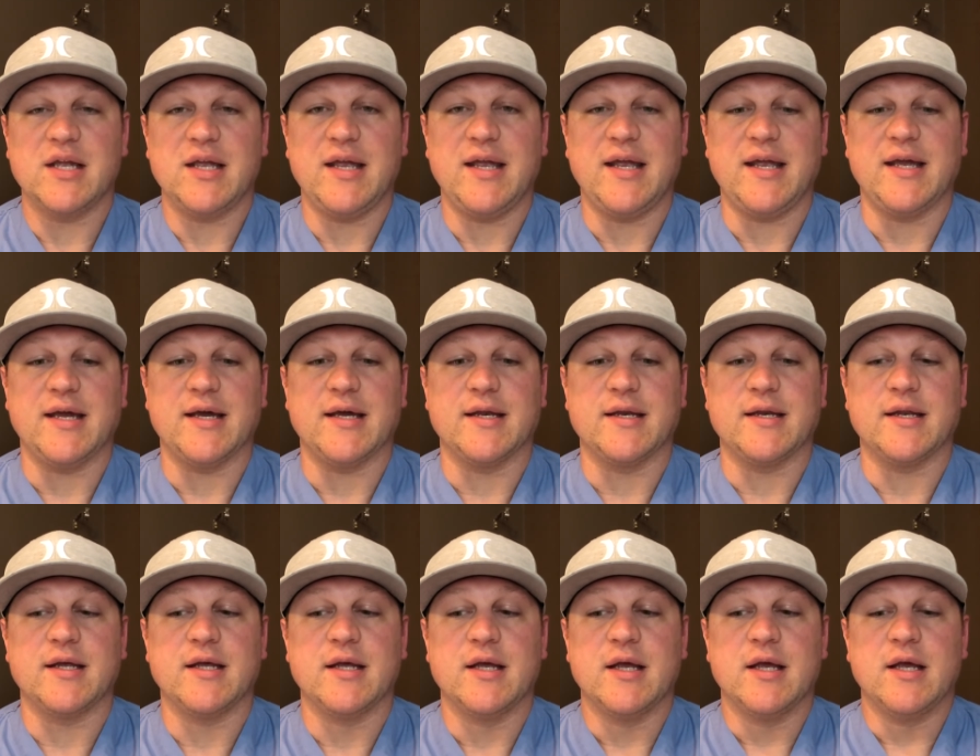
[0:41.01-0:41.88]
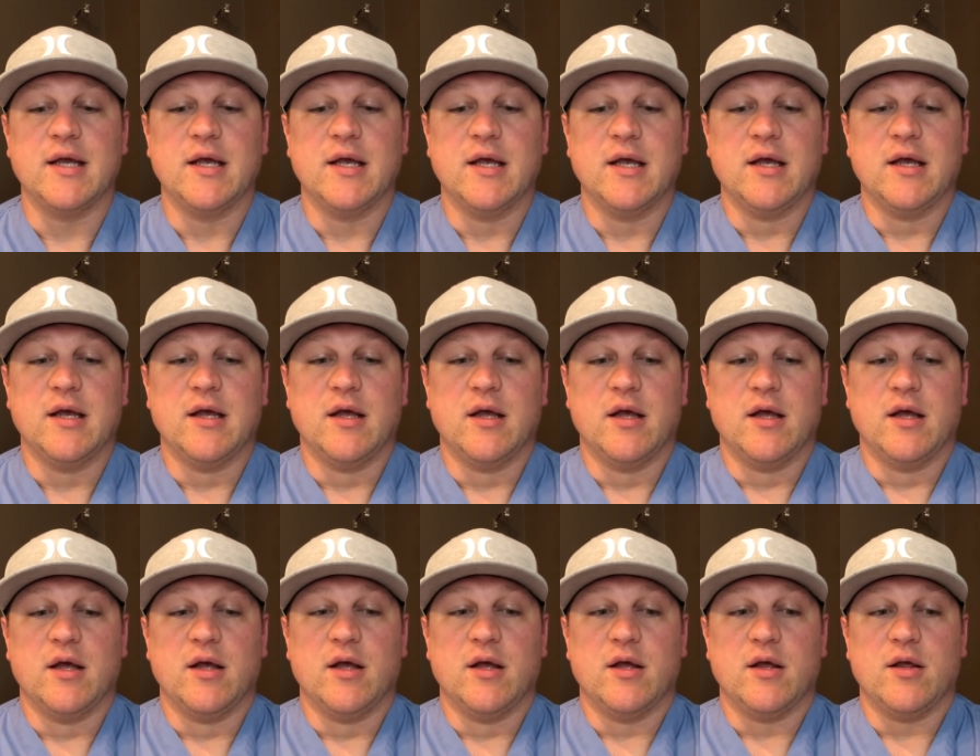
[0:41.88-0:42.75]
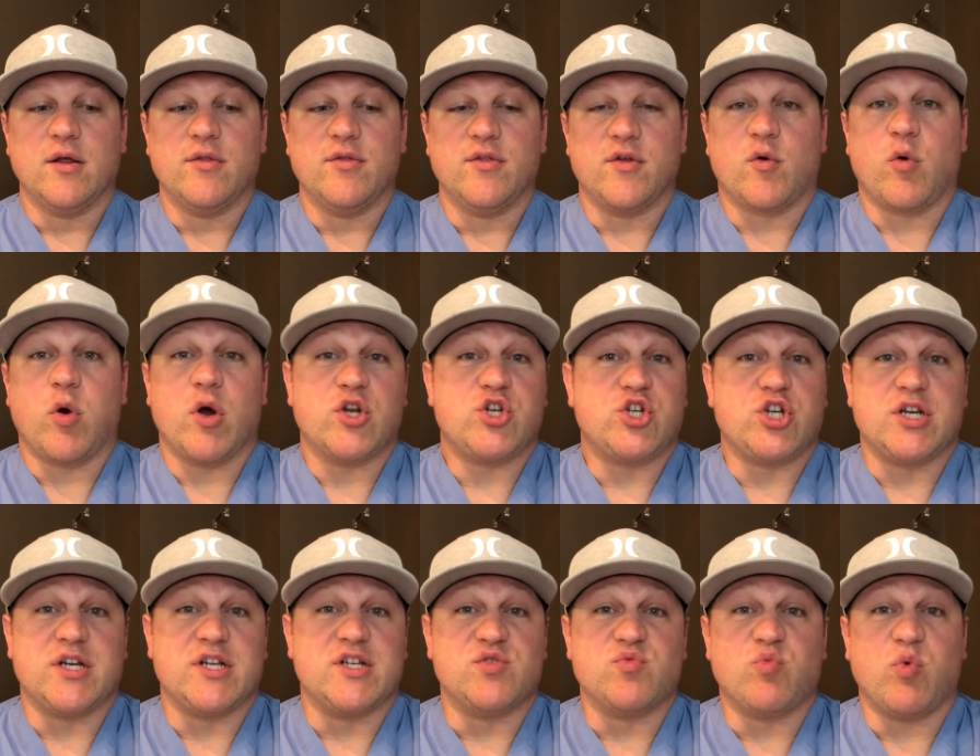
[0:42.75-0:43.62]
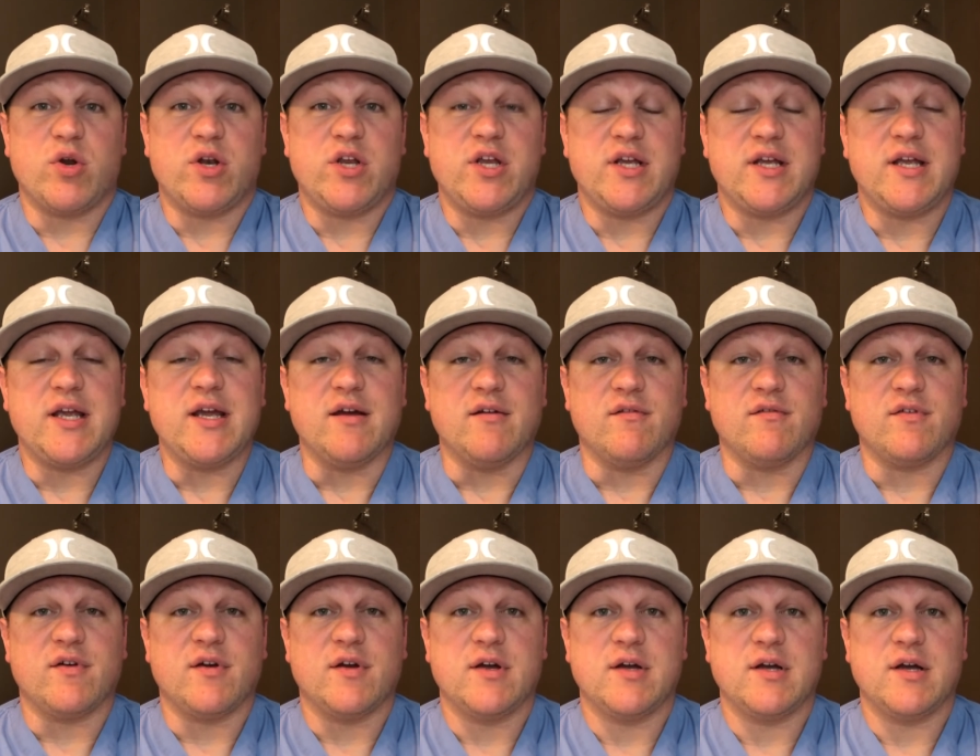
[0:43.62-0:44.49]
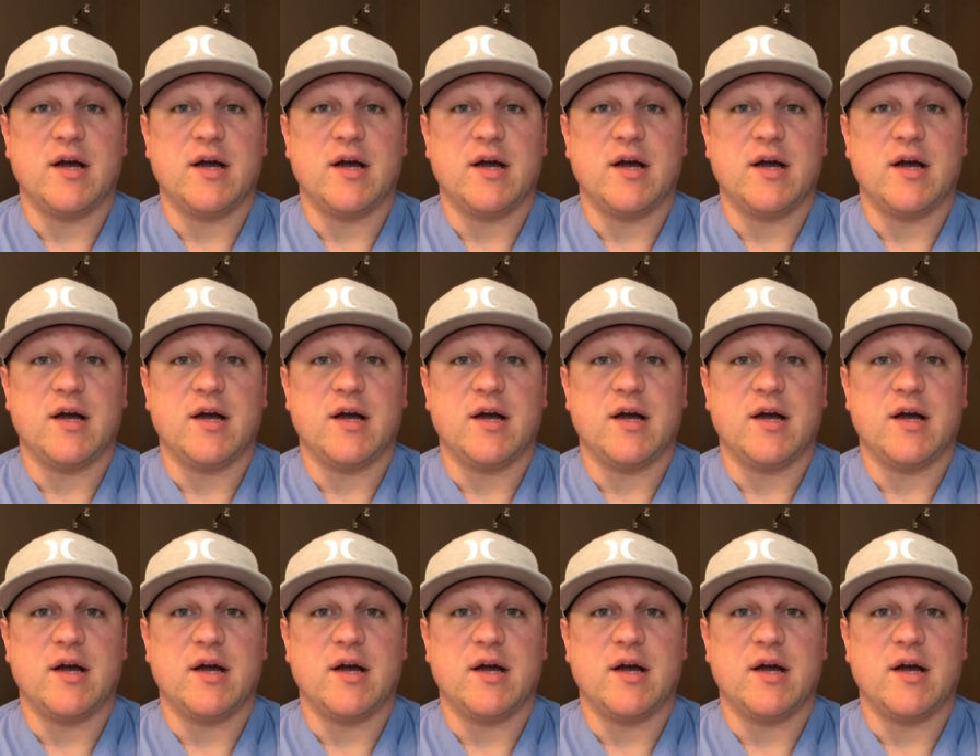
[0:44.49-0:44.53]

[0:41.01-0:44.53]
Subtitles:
And the question is, what do you give?